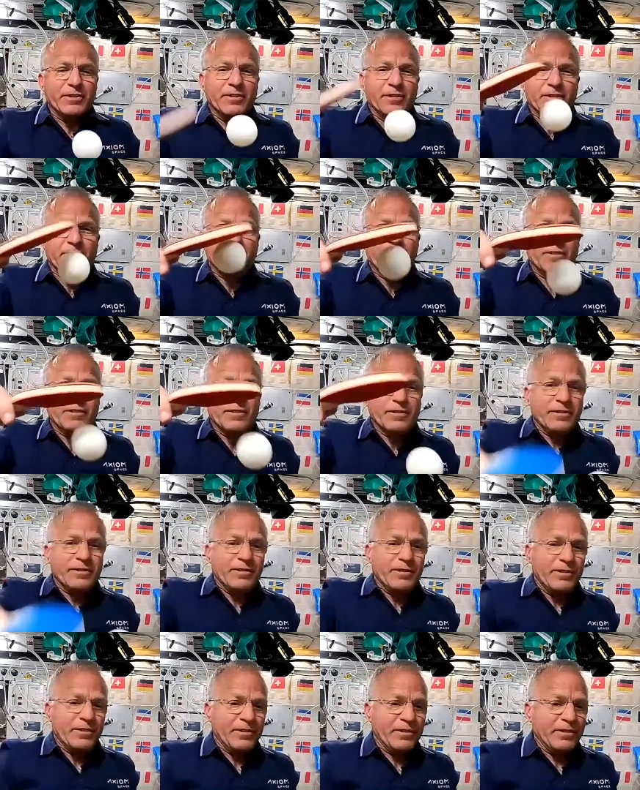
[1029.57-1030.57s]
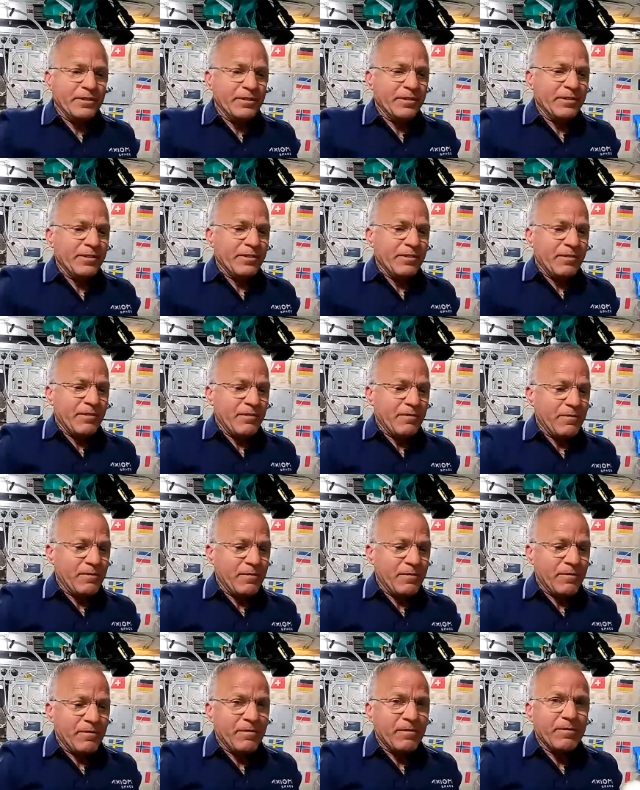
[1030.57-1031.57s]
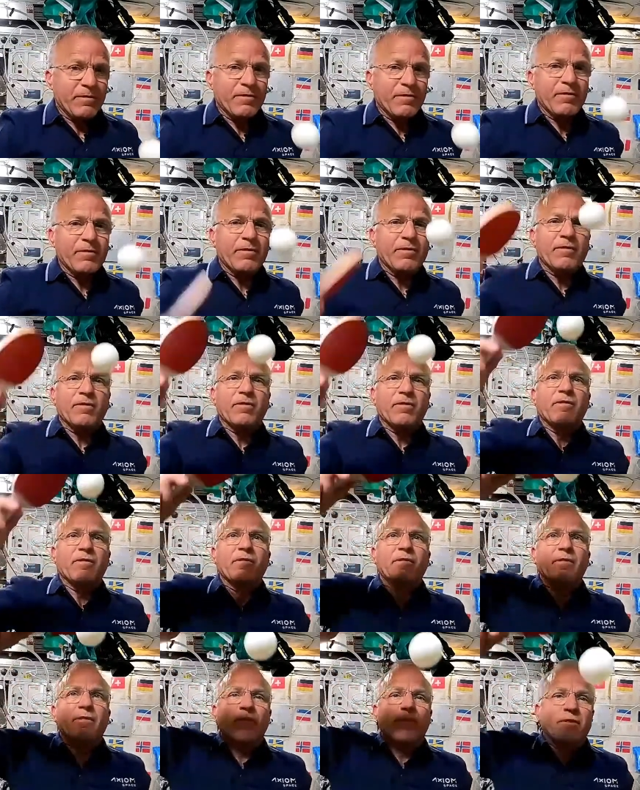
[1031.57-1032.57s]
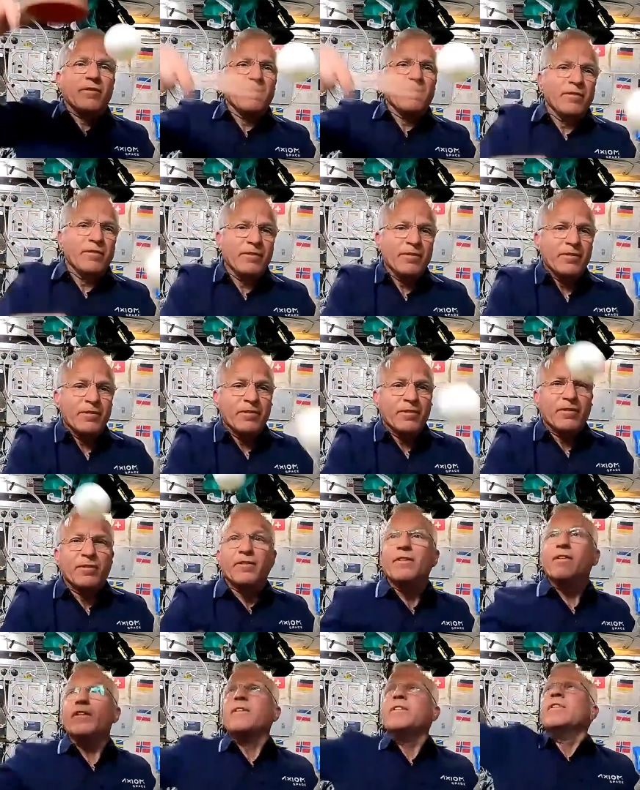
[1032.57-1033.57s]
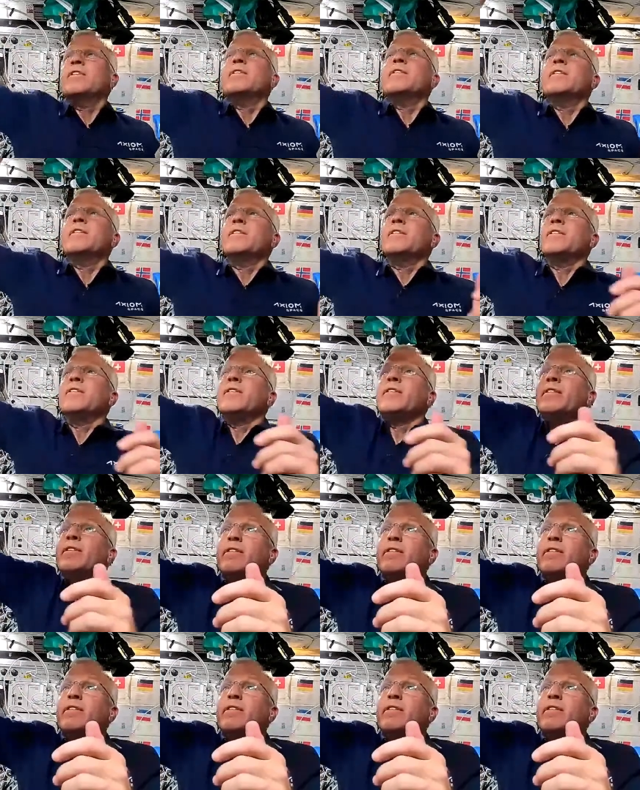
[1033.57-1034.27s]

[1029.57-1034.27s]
Nothing is said.